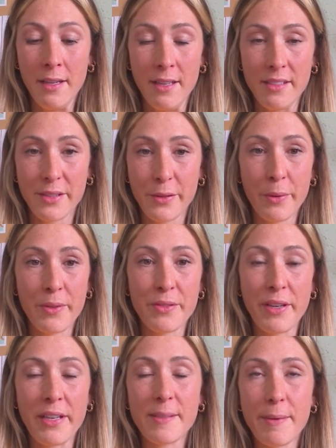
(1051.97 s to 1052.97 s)
So it was
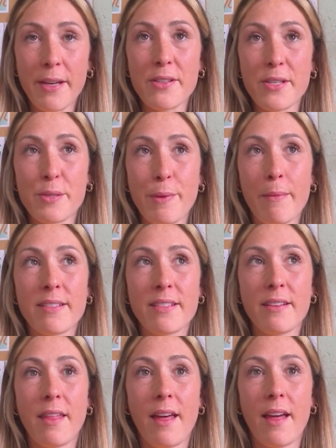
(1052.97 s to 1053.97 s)
really special to be able to
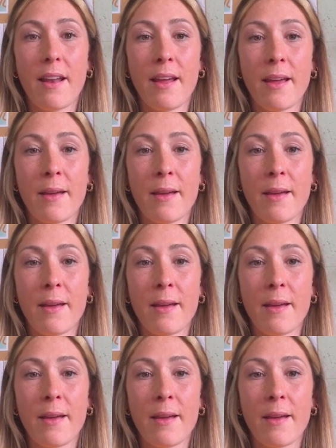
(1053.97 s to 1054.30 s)
do that.